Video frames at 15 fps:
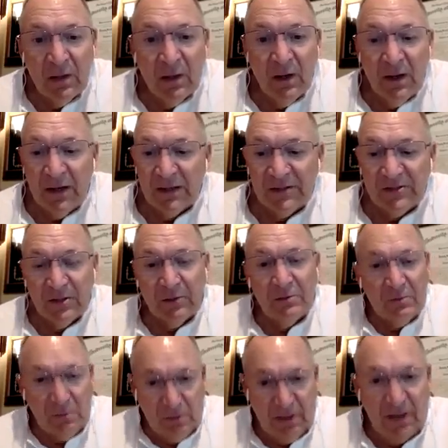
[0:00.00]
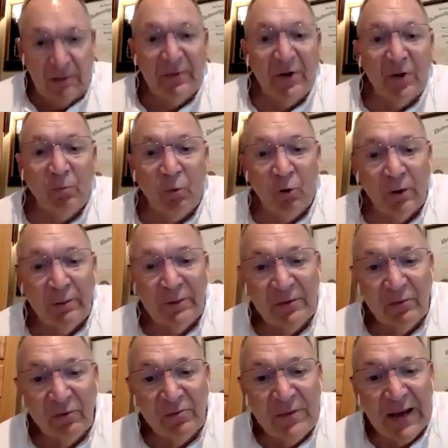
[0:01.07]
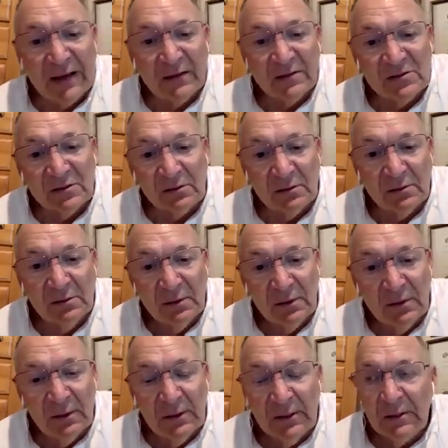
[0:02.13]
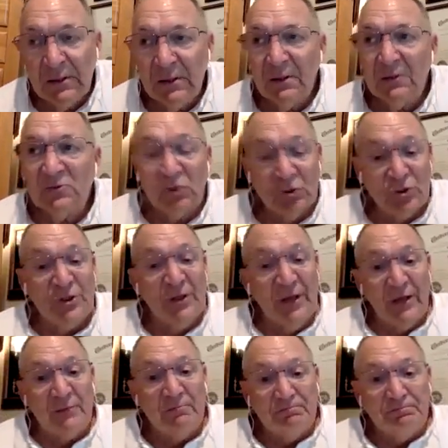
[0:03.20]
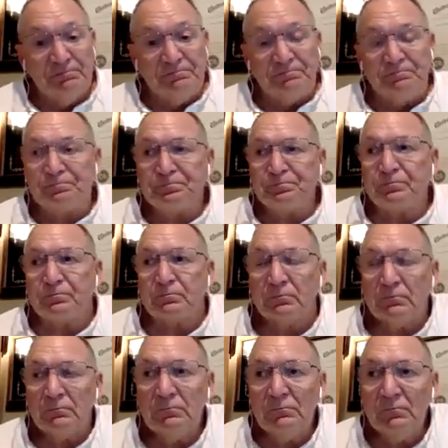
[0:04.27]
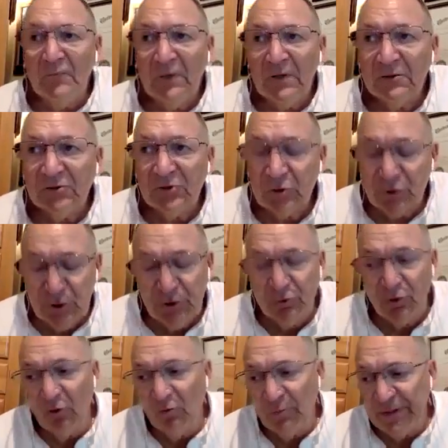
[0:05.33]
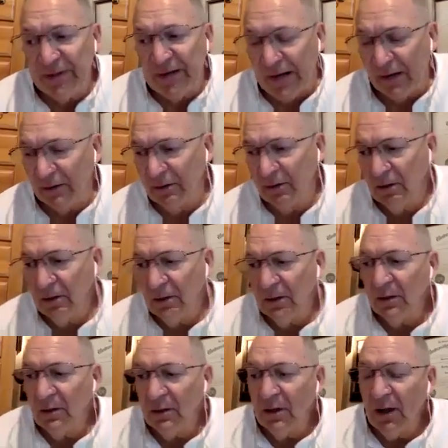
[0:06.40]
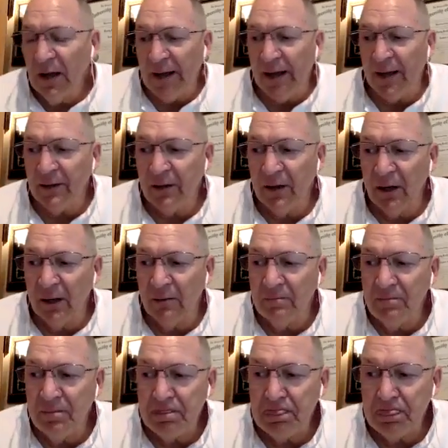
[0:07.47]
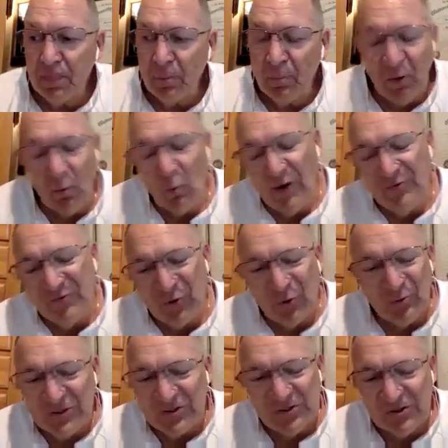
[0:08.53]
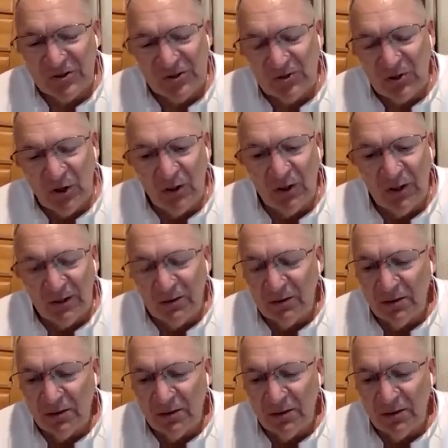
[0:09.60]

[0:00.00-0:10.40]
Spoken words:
And I said, "Get me an appointment with Madison." So she did. So she drove me down, and my wife told me, she says, "No, let